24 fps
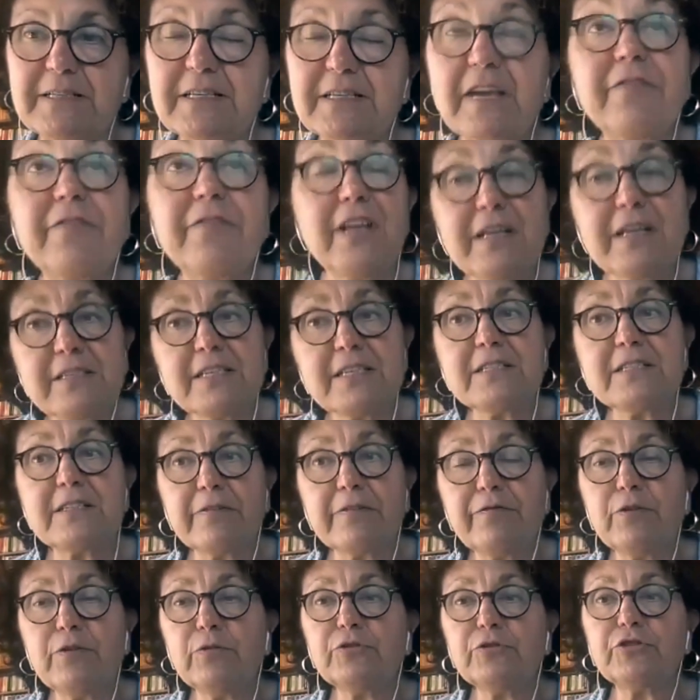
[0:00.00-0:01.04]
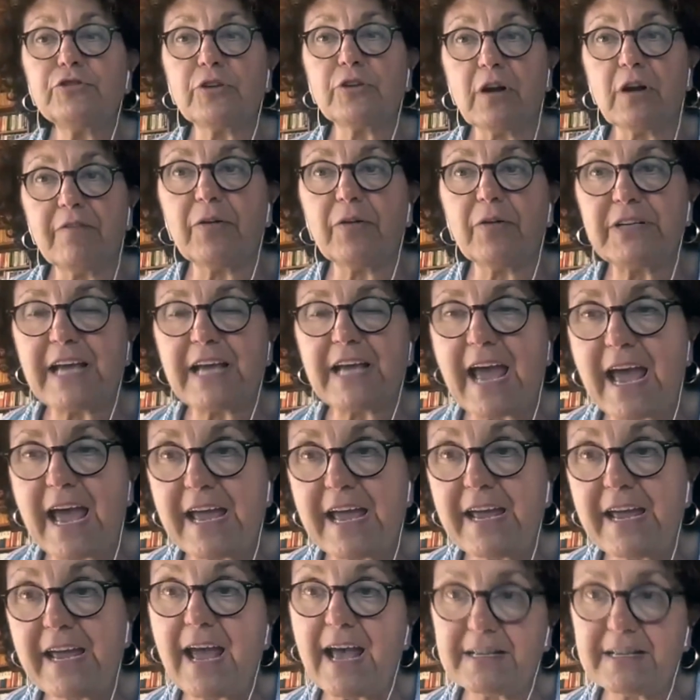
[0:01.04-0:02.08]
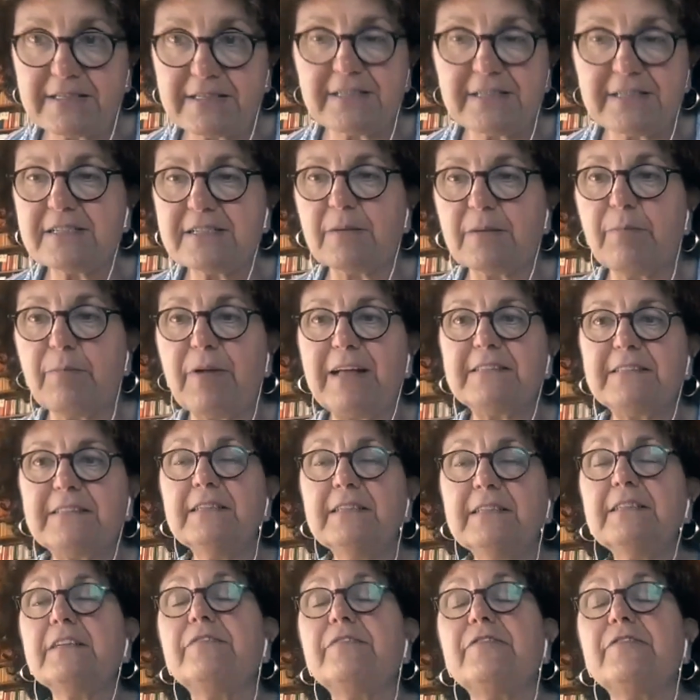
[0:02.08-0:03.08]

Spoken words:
If this is the future of ODA, as it is the present, if